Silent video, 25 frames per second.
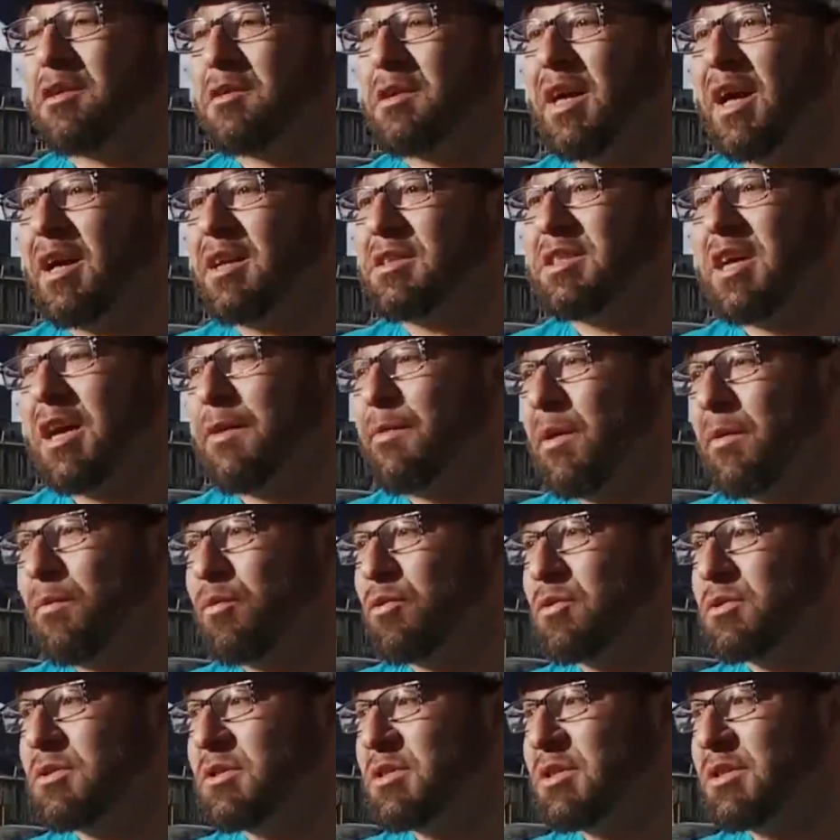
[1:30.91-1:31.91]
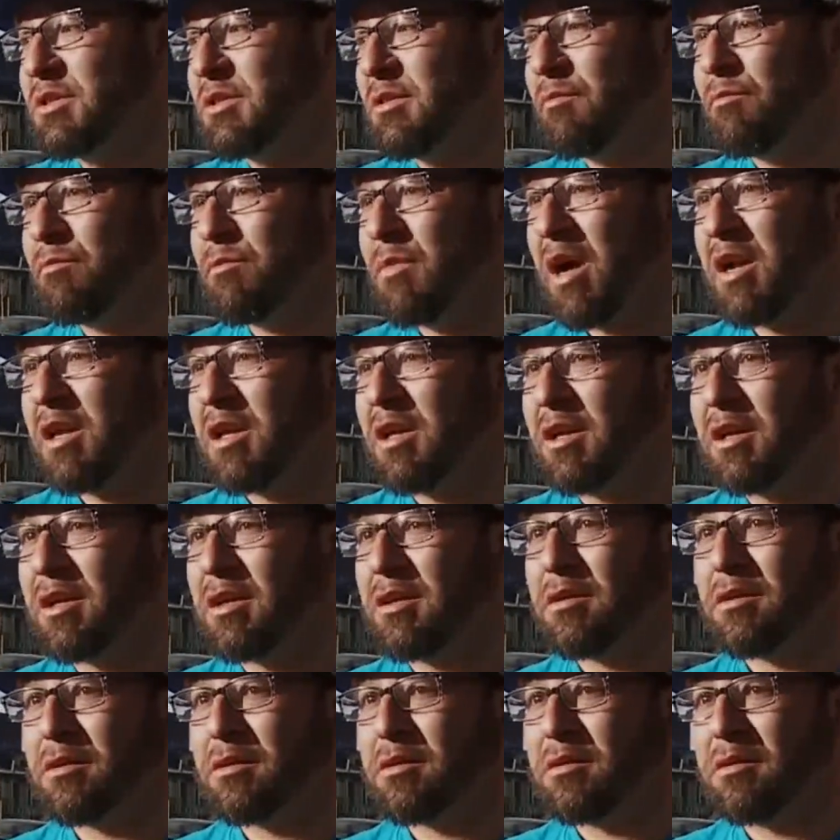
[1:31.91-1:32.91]
You can't take people's money
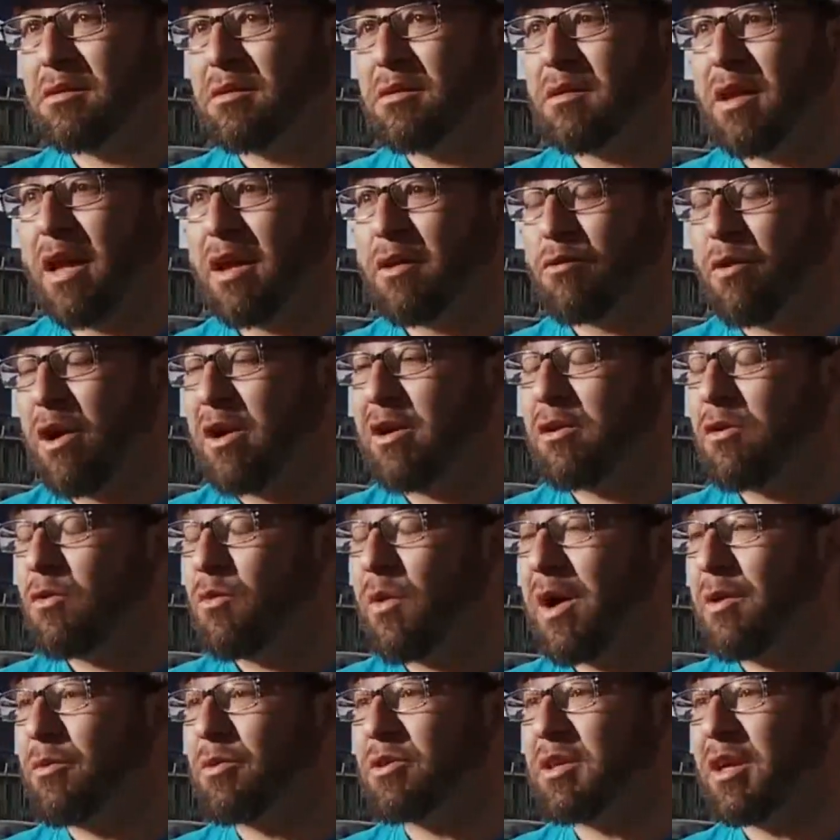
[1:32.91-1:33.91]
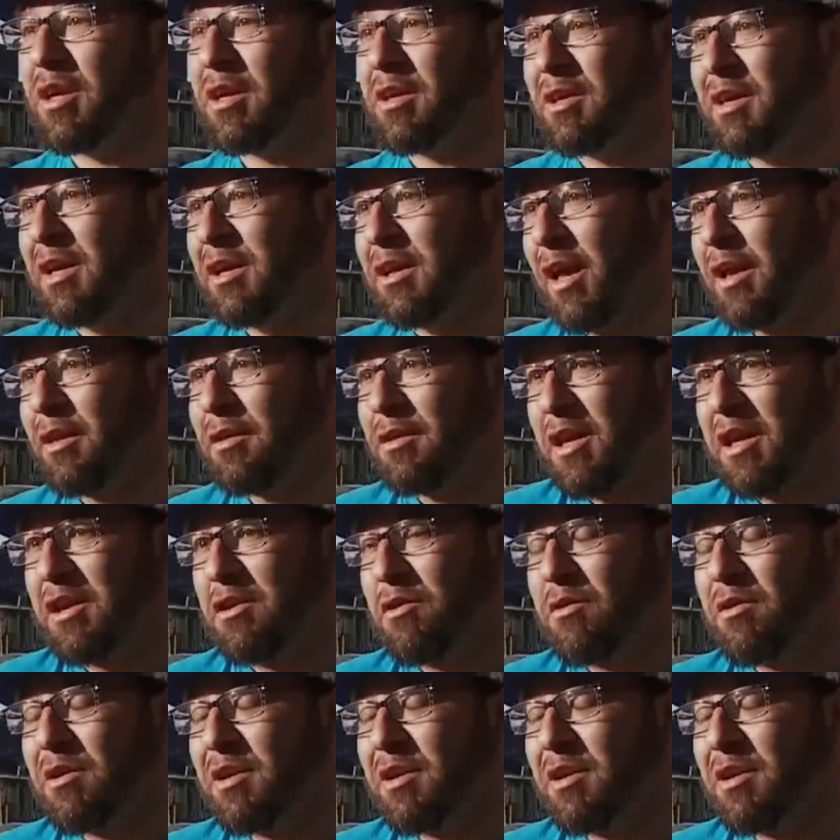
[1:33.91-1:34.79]
and, and running away with it and, get, and think you